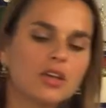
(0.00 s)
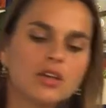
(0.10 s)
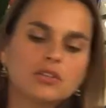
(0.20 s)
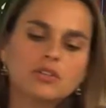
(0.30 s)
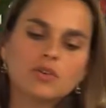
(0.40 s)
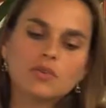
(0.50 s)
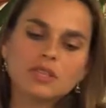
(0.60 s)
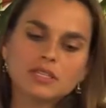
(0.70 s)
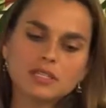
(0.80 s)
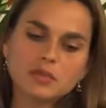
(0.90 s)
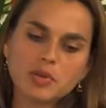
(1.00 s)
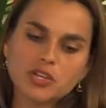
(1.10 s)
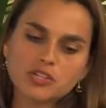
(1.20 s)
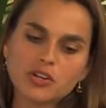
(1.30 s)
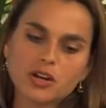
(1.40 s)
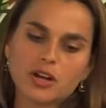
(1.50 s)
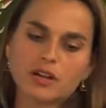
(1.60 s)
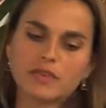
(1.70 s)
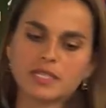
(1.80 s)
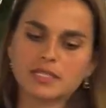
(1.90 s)
So this is a picture
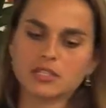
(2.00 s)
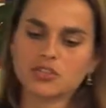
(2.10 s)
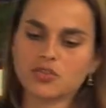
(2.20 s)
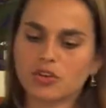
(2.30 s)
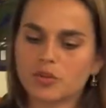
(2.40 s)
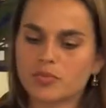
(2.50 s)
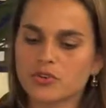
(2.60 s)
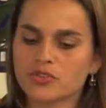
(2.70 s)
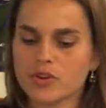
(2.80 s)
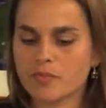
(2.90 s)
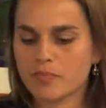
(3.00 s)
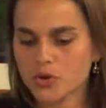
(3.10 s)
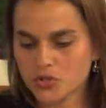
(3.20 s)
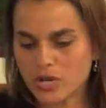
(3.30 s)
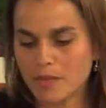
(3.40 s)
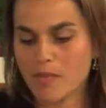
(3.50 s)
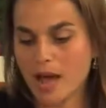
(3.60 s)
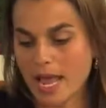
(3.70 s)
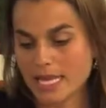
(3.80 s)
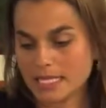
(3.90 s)
of a six-year-old Bertrand, Bertrand
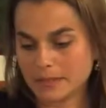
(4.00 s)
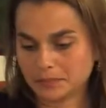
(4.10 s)
Might.